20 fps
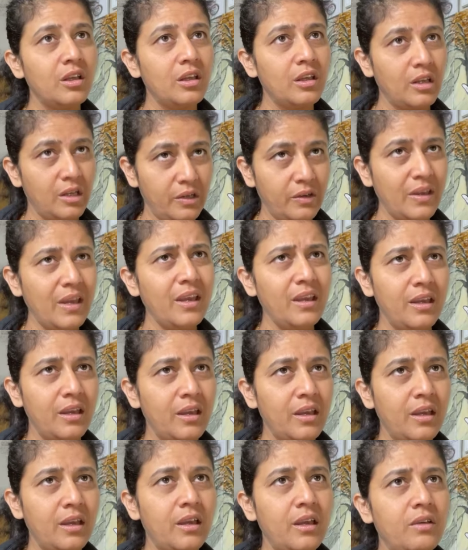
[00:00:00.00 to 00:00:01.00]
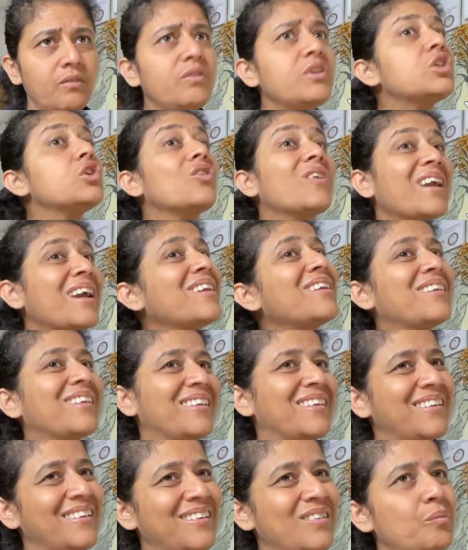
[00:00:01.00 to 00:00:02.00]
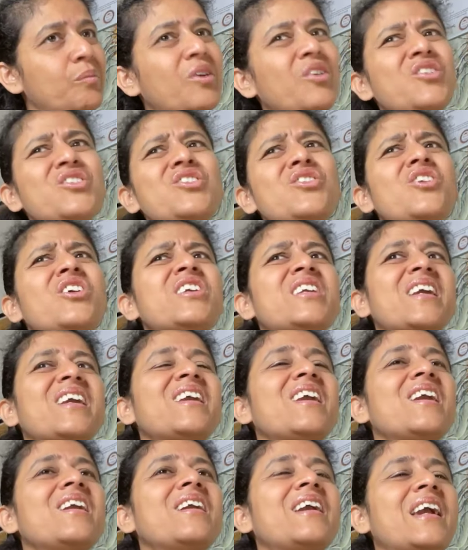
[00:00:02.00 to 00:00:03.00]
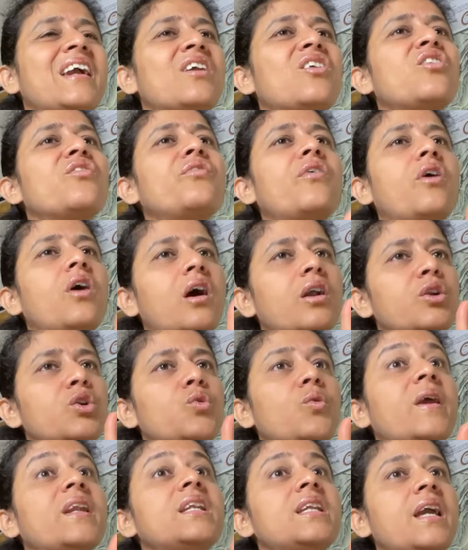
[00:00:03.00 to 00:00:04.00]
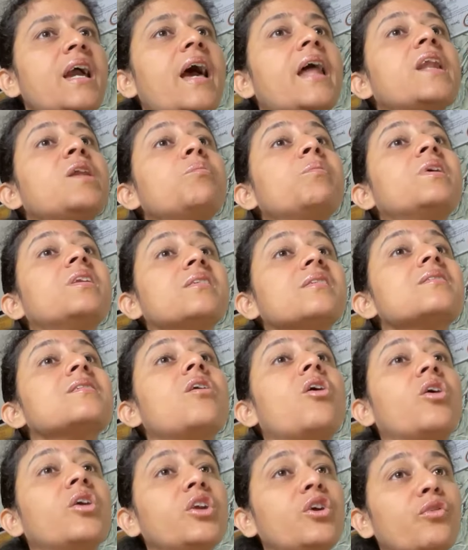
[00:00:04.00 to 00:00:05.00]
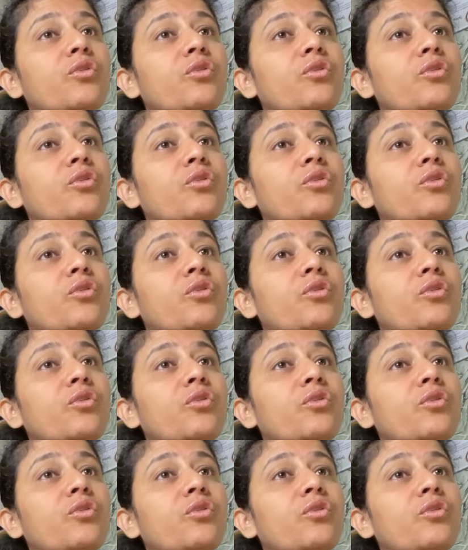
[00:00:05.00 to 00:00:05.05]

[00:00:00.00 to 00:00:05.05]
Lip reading: Okay, which you can, because you are taking care of 20 animals on your